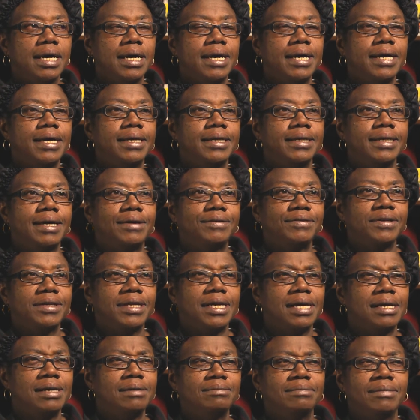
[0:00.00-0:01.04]
And after
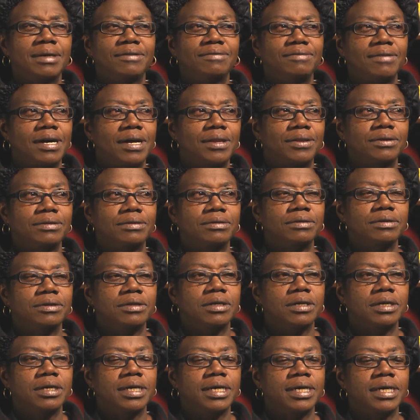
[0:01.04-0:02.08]
that, my father.
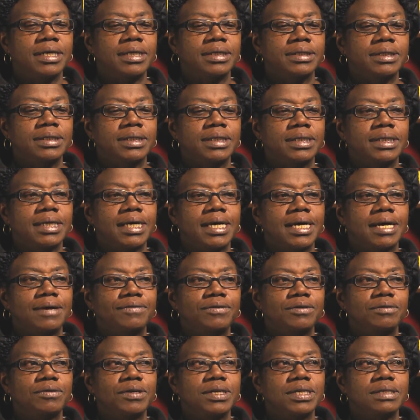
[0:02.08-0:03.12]
And then I have
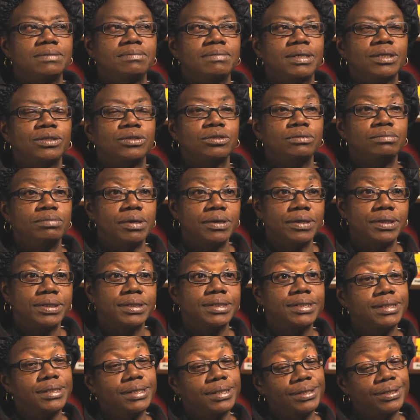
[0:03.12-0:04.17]
to raise my two brothers
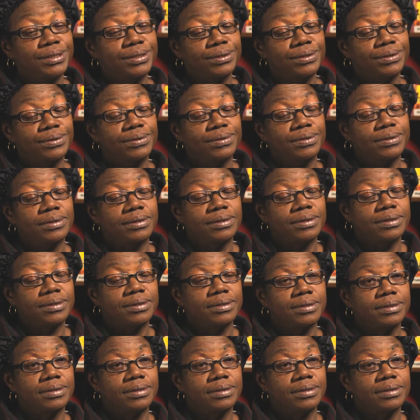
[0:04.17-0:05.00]
and sisters.